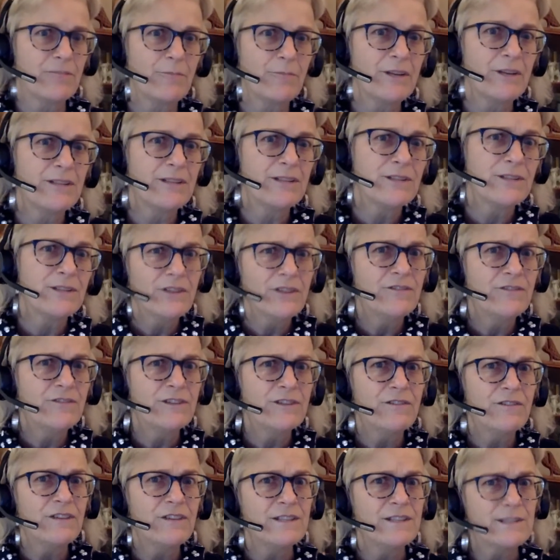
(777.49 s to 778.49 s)
But it sort of
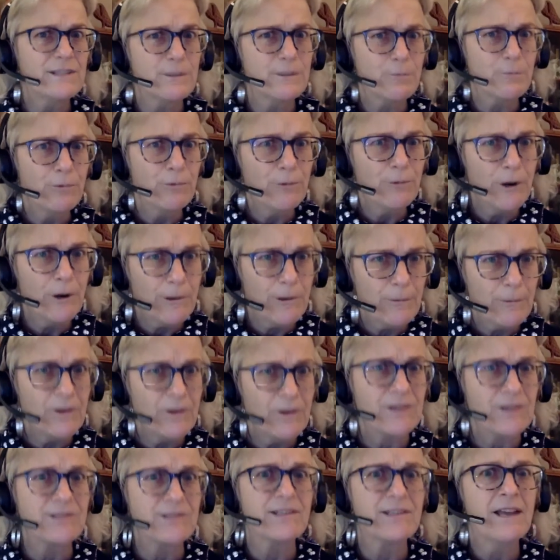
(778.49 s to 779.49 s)
defeats the
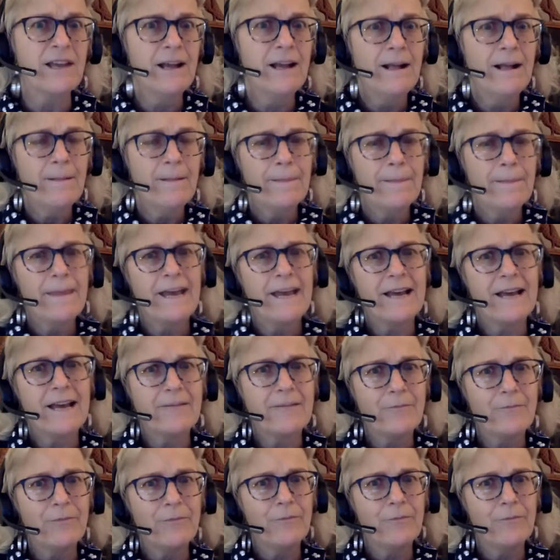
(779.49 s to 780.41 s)
purpose that